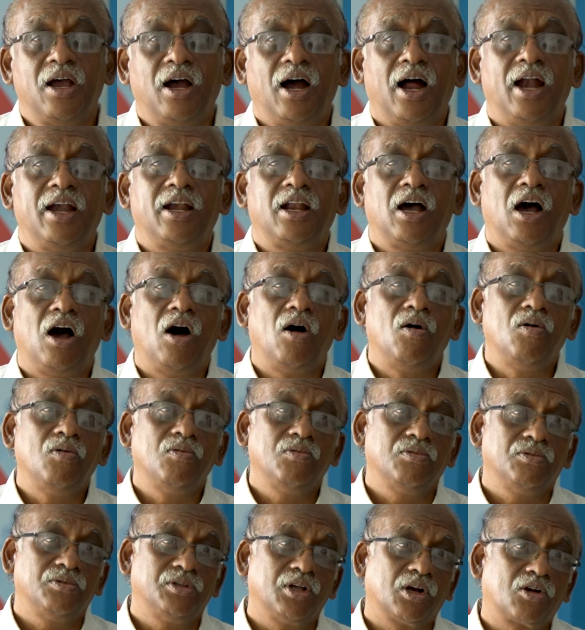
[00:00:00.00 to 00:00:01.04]
and
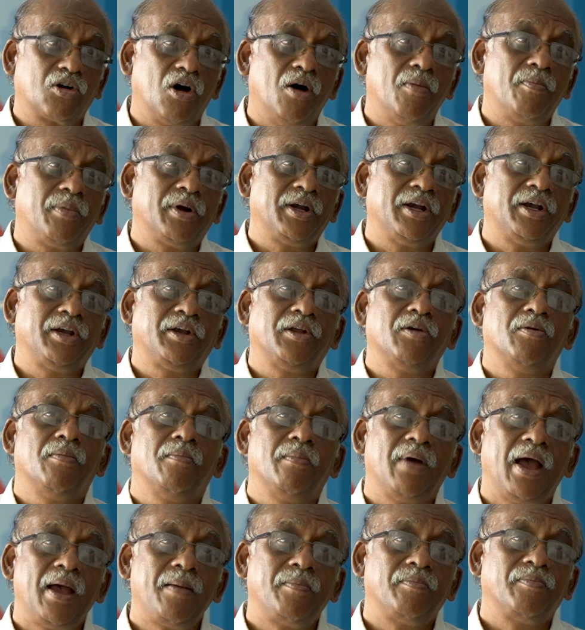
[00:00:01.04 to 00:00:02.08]
how the competitive
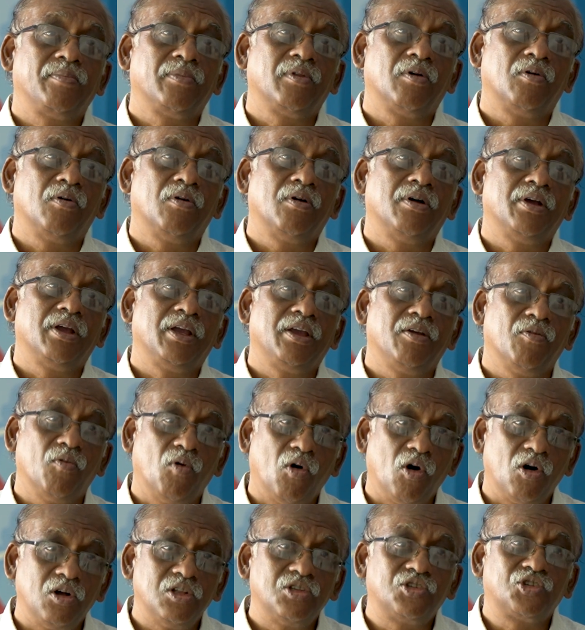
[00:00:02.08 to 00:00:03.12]
map
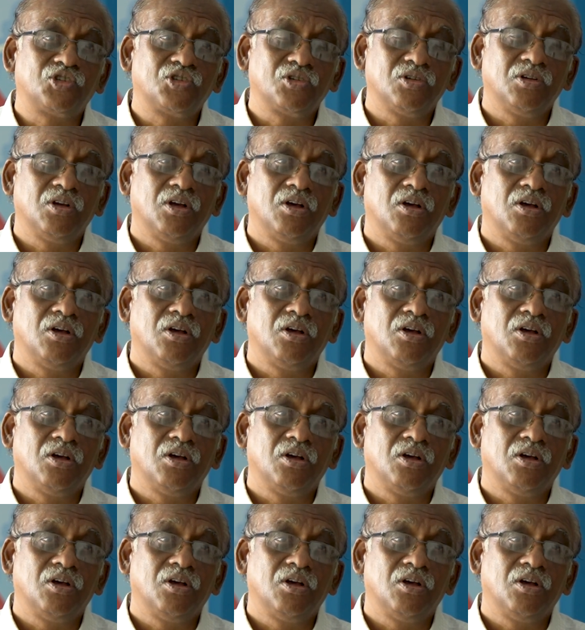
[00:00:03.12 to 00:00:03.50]
evolves.